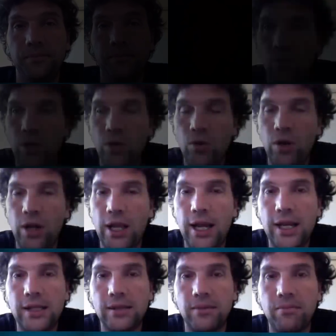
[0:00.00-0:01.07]
We
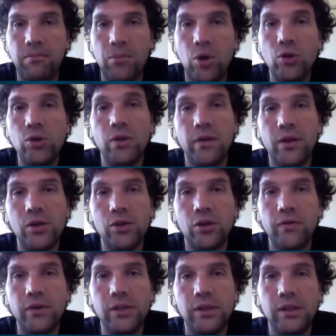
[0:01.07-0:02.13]
utilize most of their
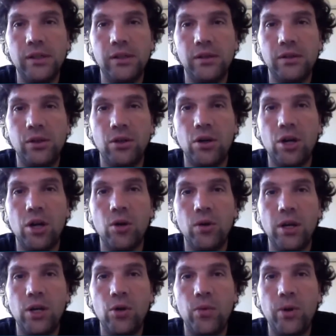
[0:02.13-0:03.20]
services, so not
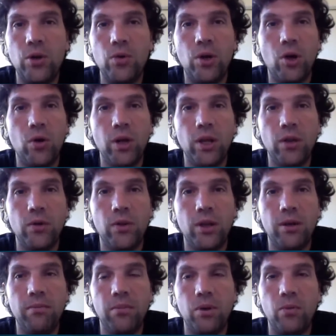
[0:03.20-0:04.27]
only do we do coding through
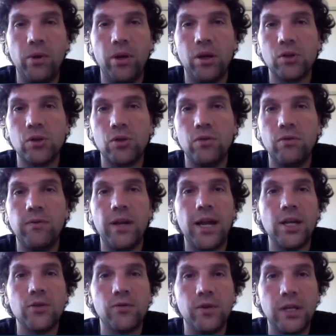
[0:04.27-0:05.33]
them, but we also do
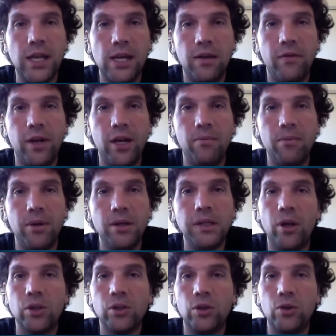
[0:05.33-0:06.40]
Flash front-end development. We
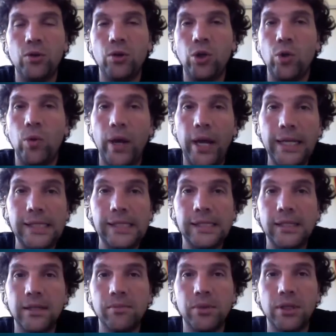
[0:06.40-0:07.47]
also do QA
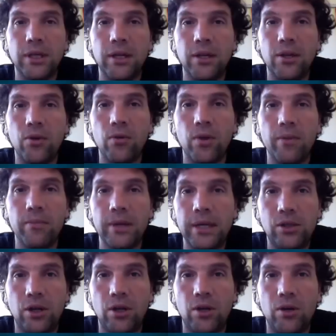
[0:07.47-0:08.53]
systems uh, through them.
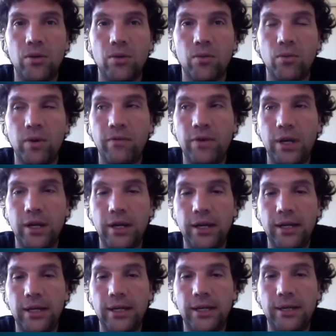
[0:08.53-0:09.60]
So we've done
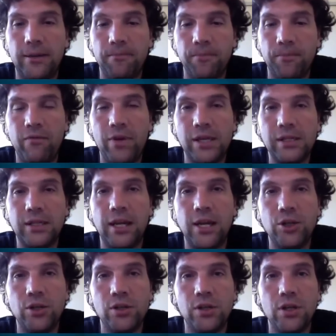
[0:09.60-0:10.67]
um,
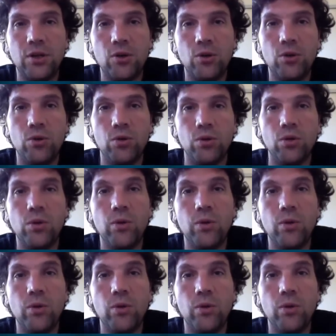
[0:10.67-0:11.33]
investigations into